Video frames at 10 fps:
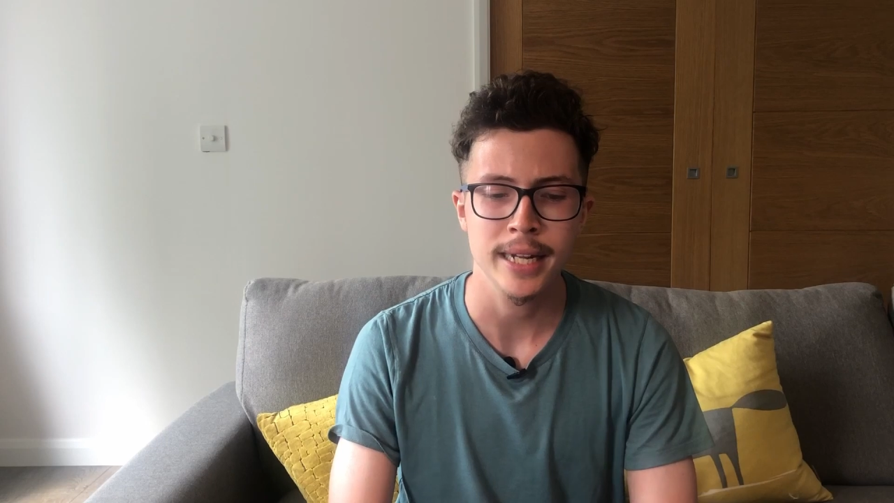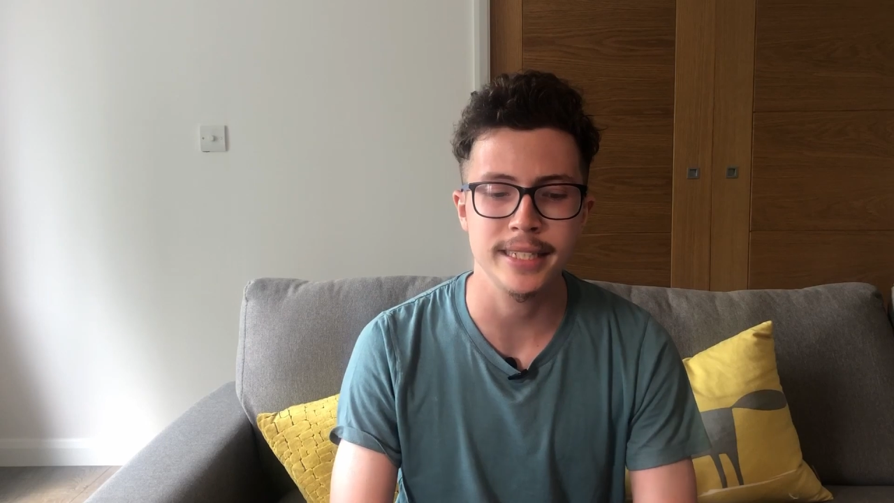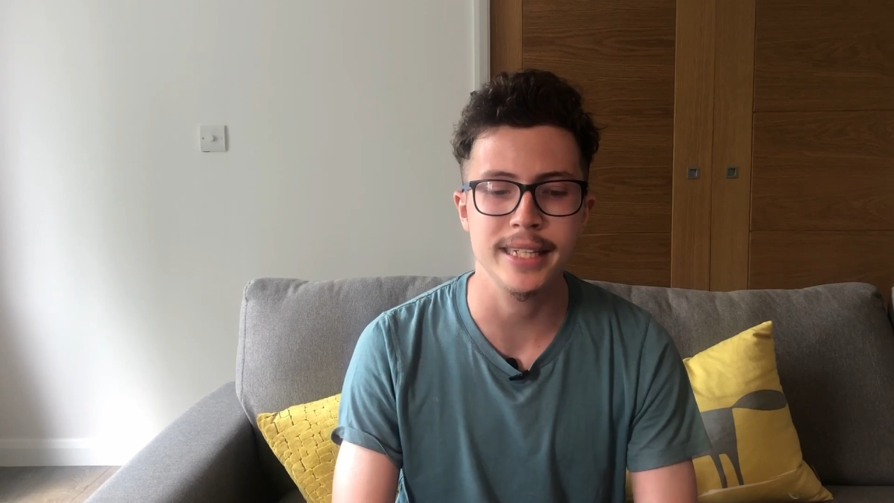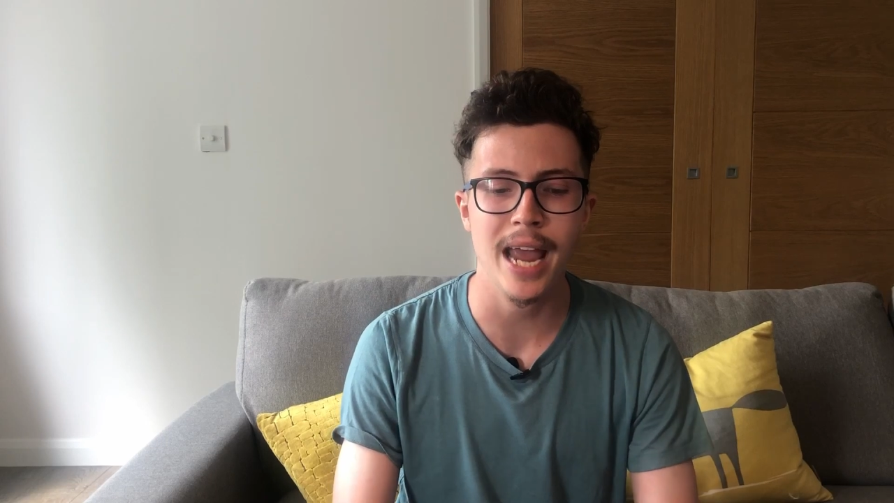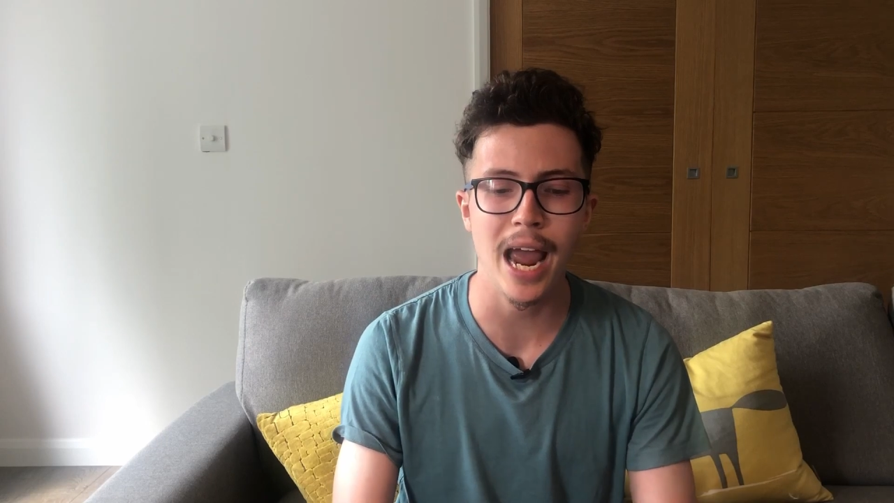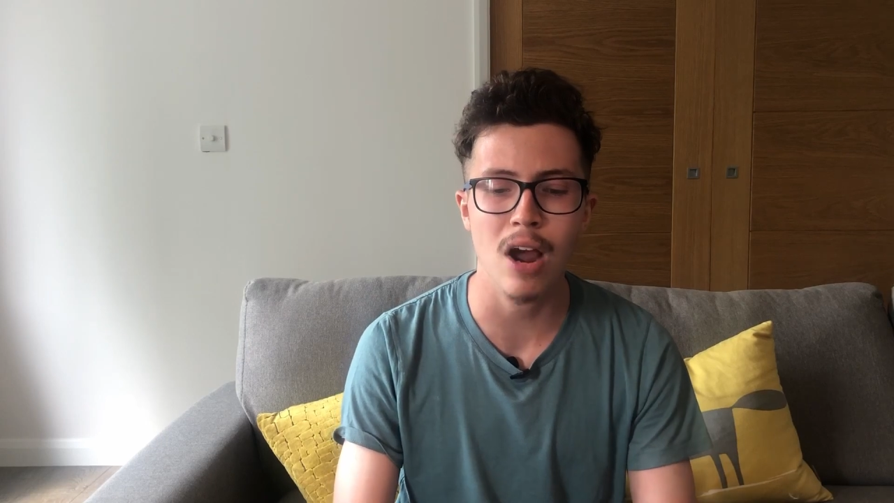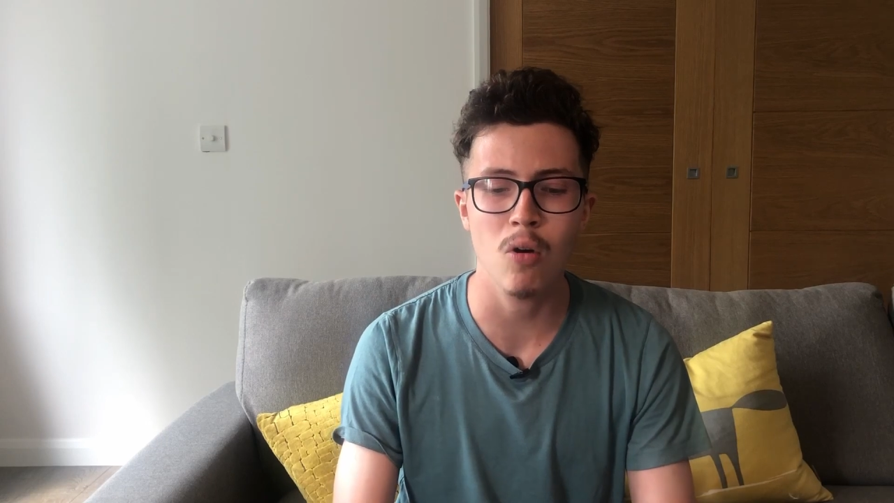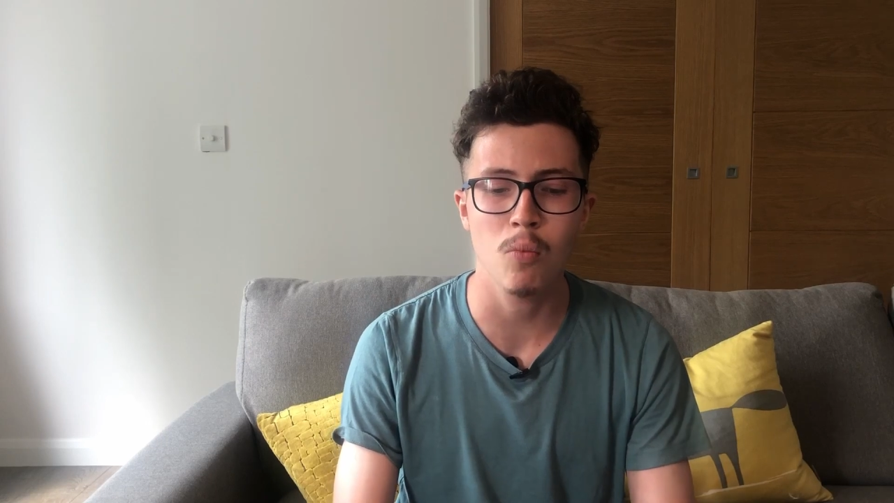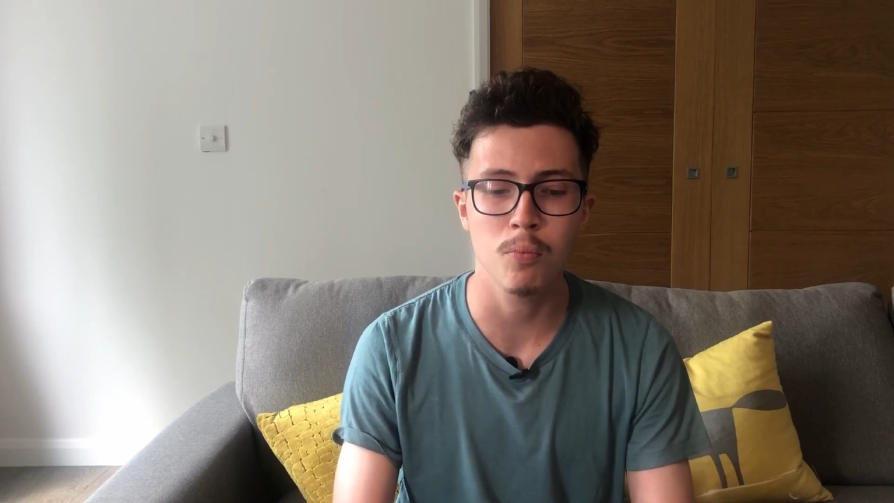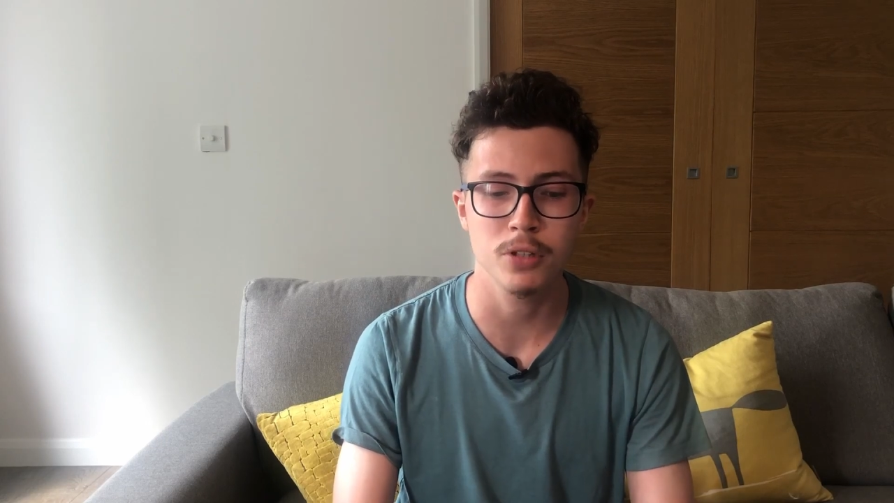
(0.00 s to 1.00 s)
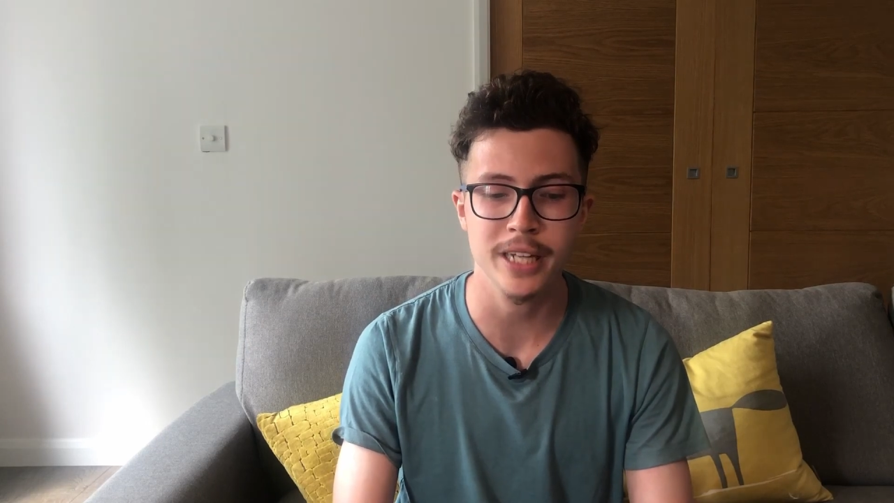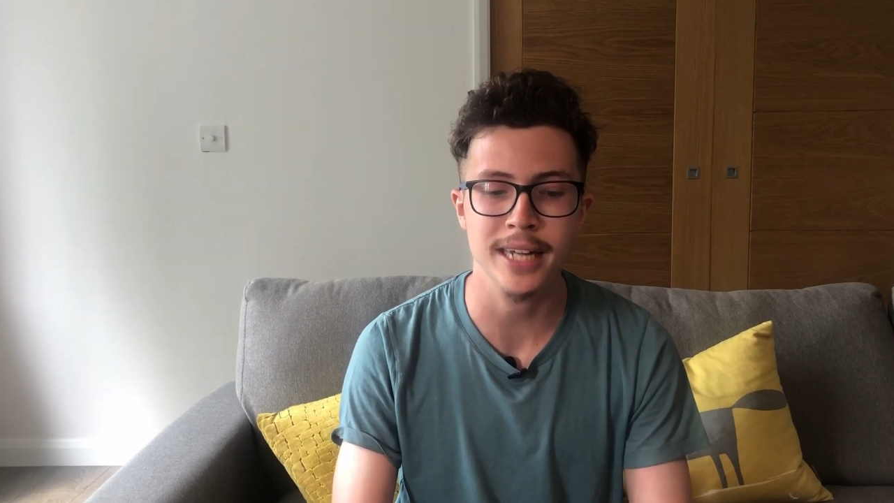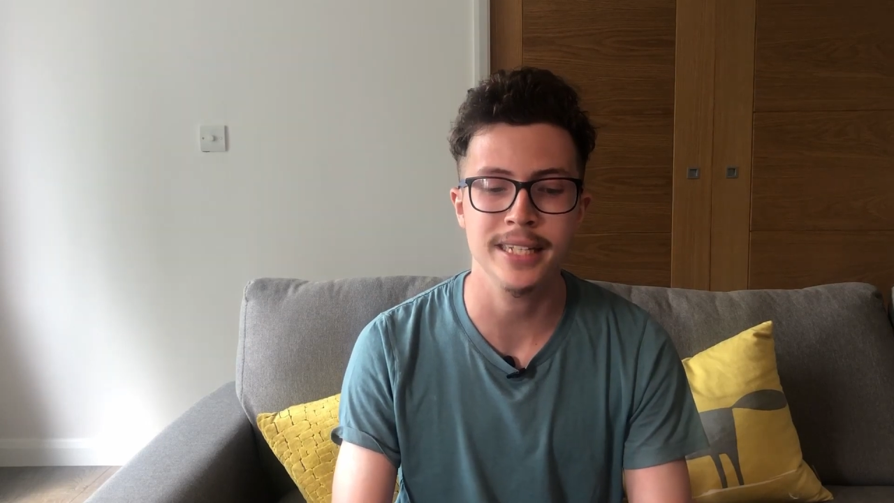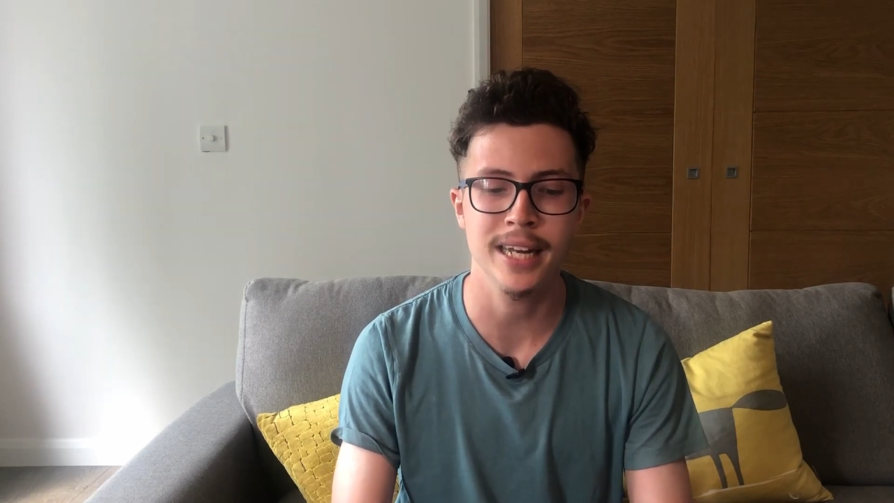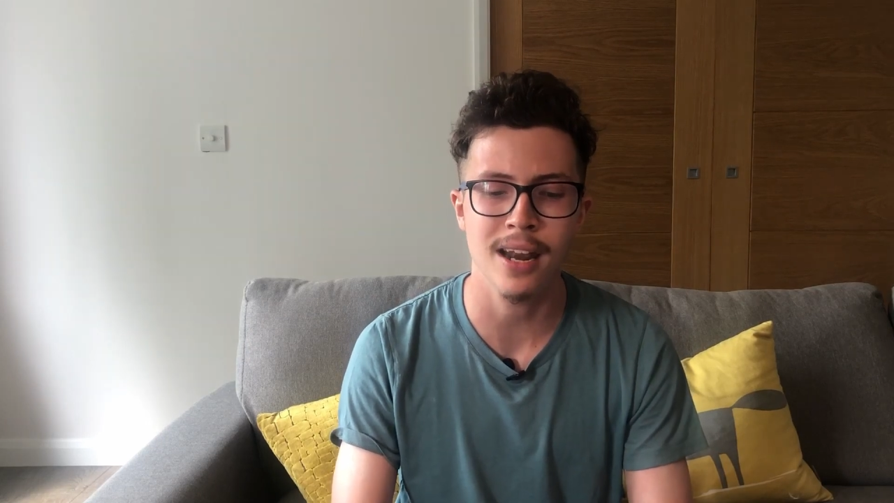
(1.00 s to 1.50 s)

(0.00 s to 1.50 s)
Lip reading: to see how protected